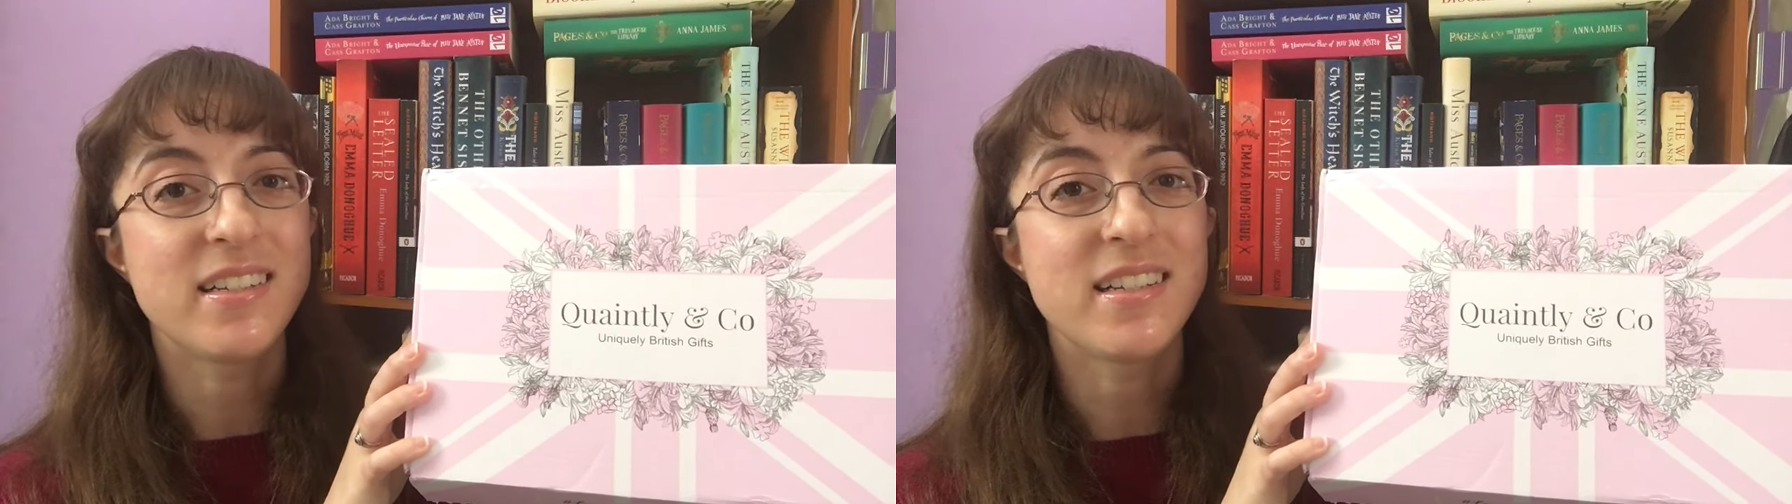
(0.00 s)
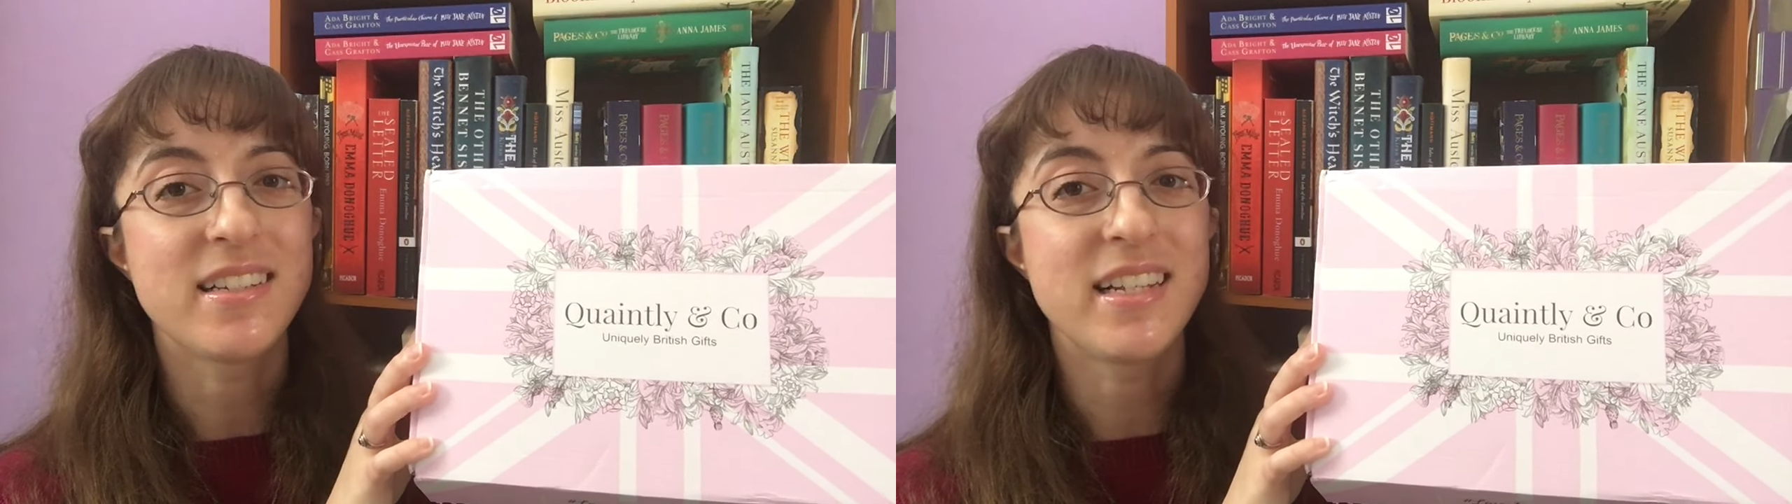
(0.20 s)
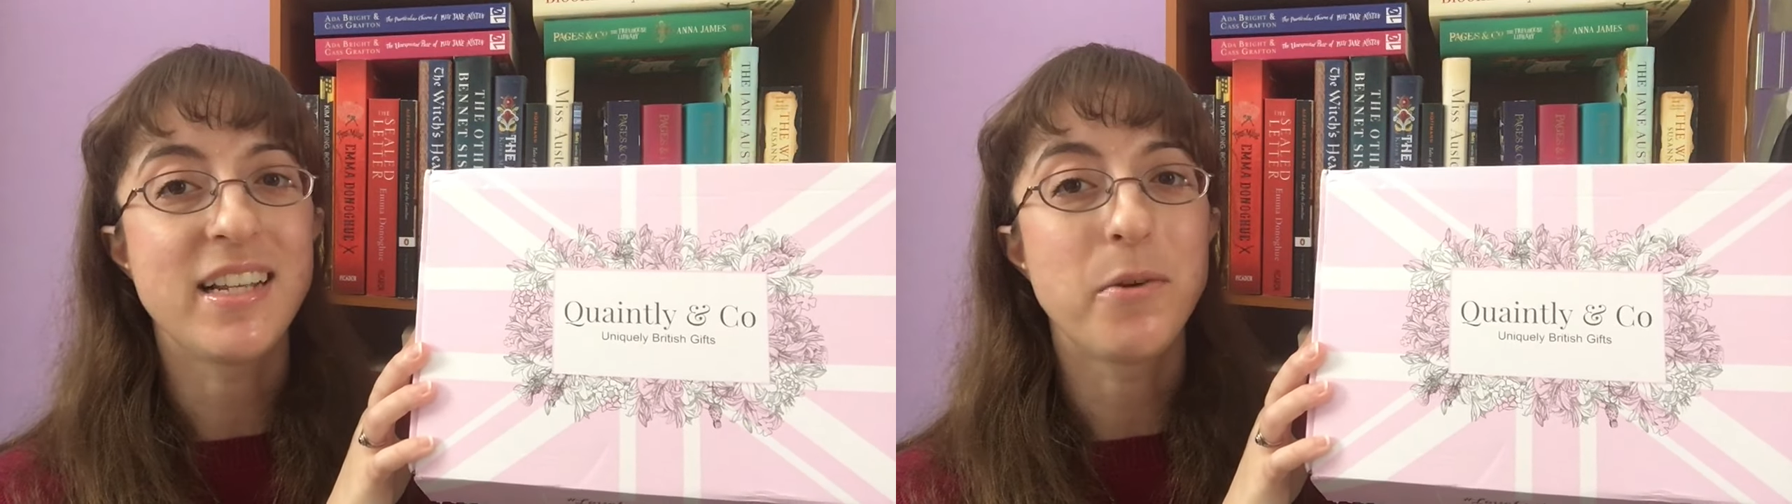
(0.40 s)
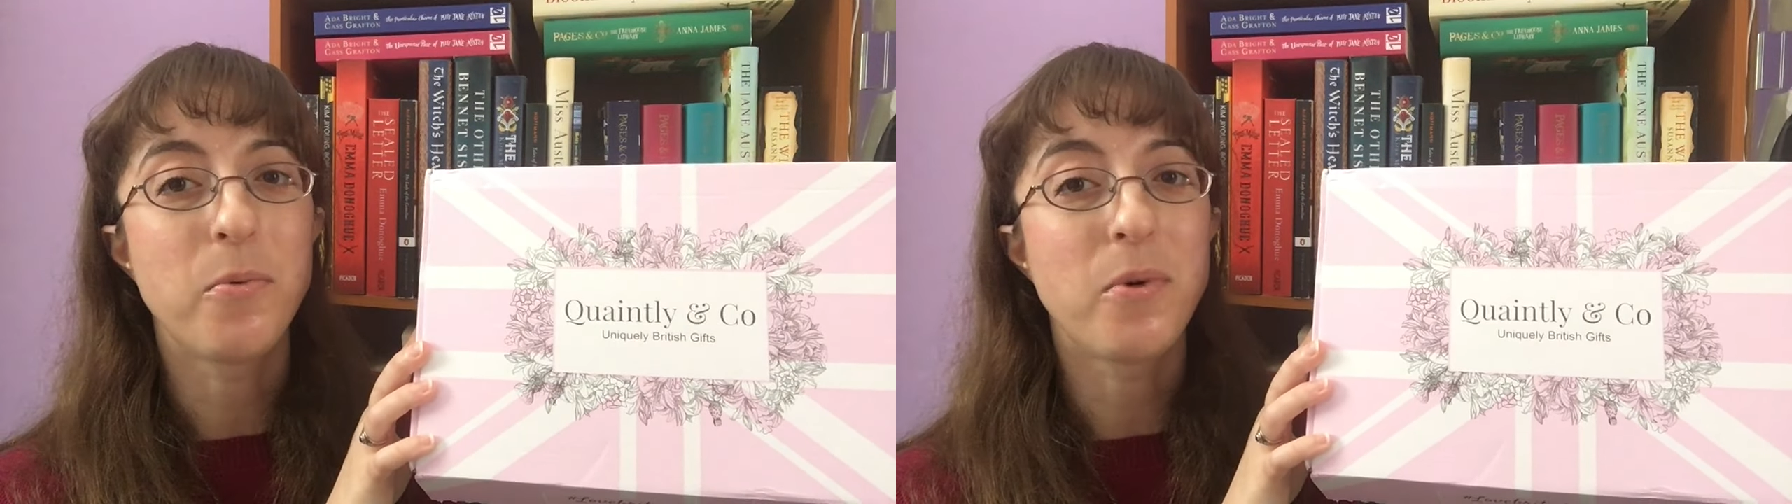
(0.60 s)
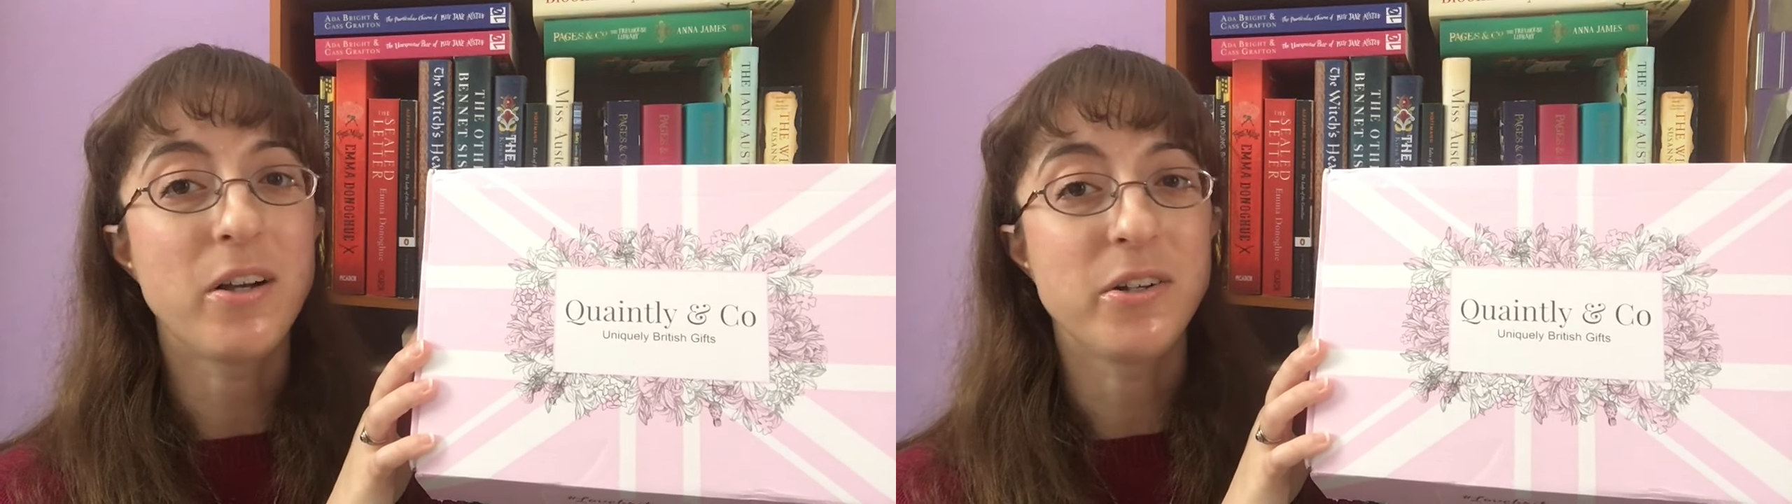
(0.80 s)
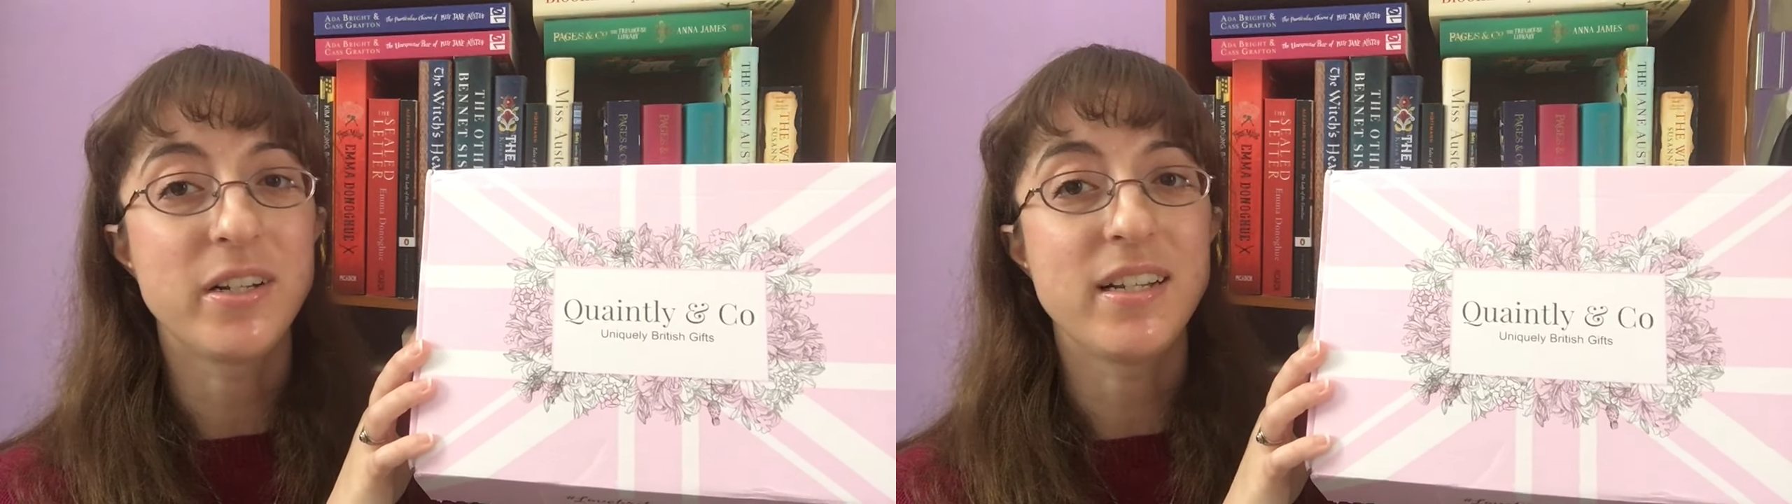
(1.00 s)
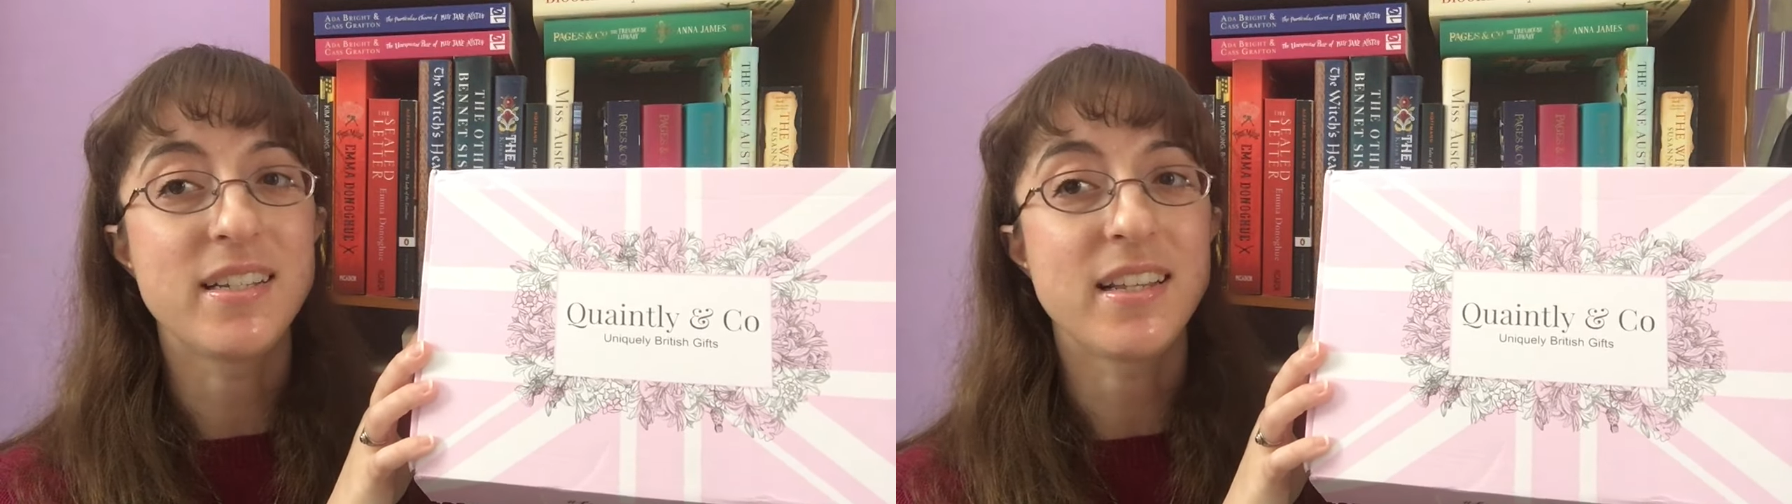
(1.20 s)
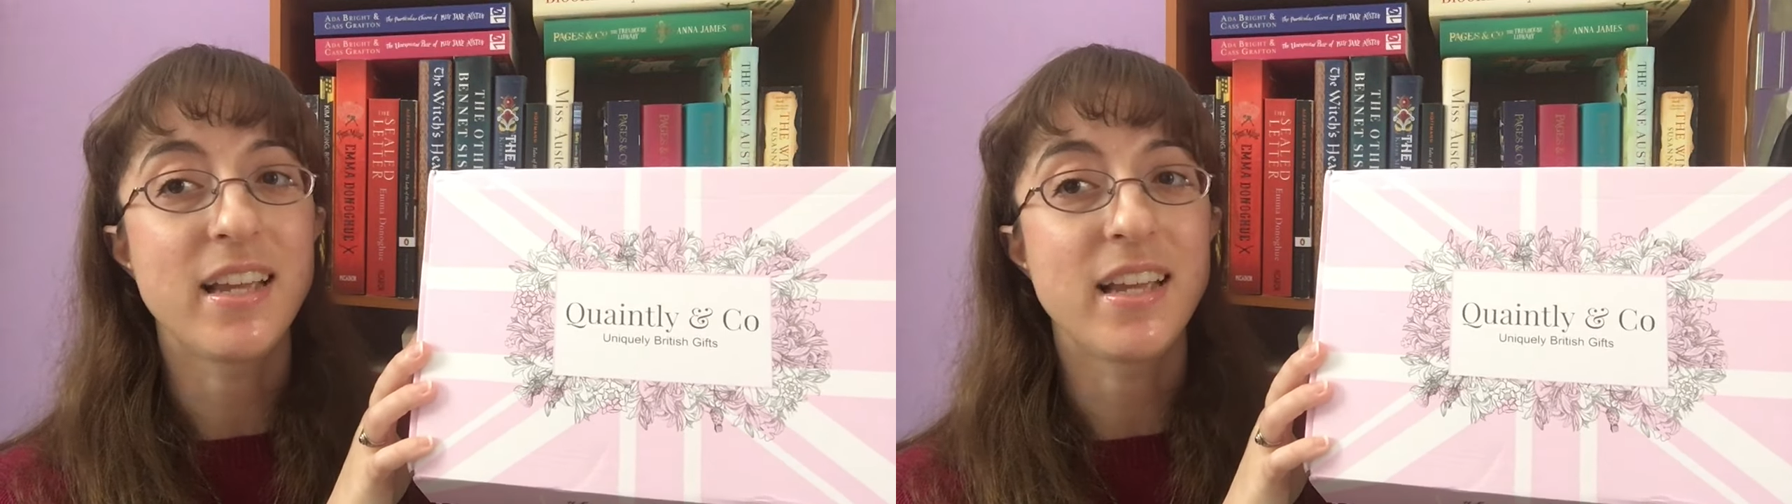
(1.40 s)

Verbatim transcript: to see what goodies